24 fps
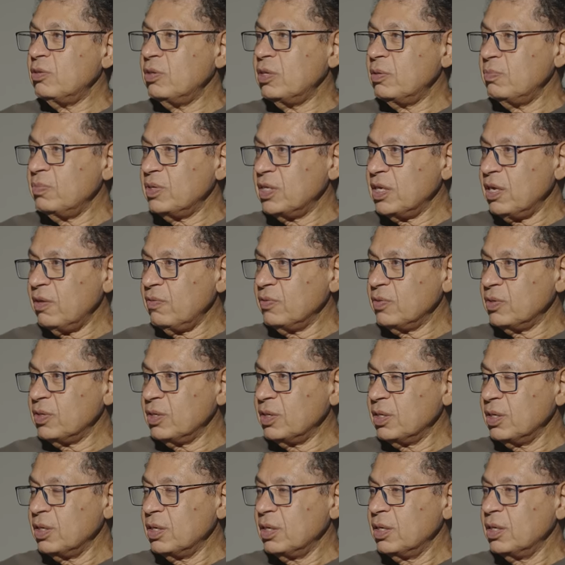to themselves,
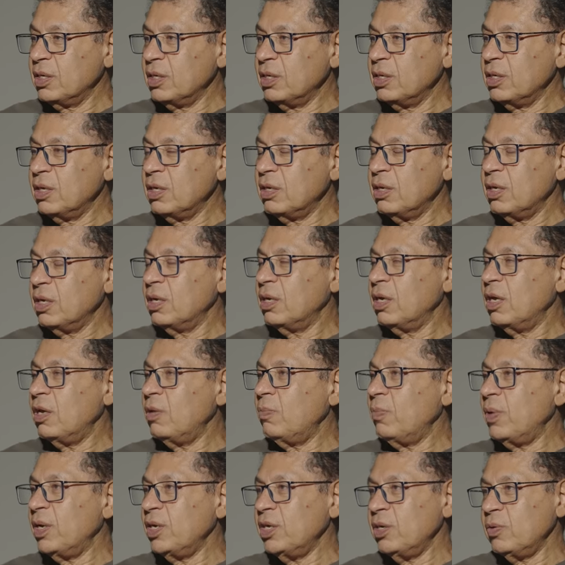the
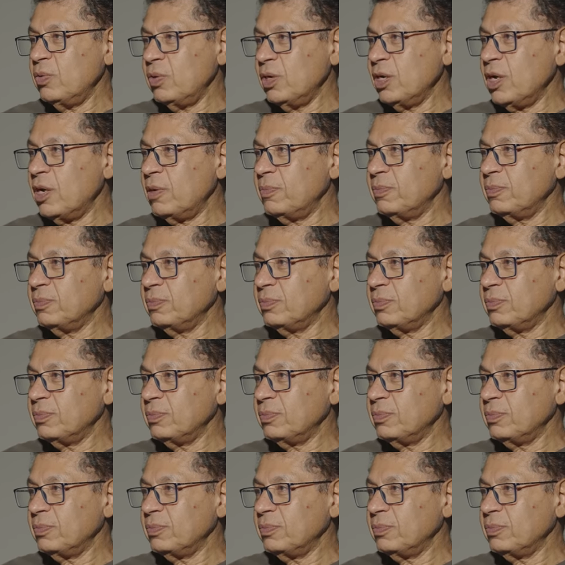money will come.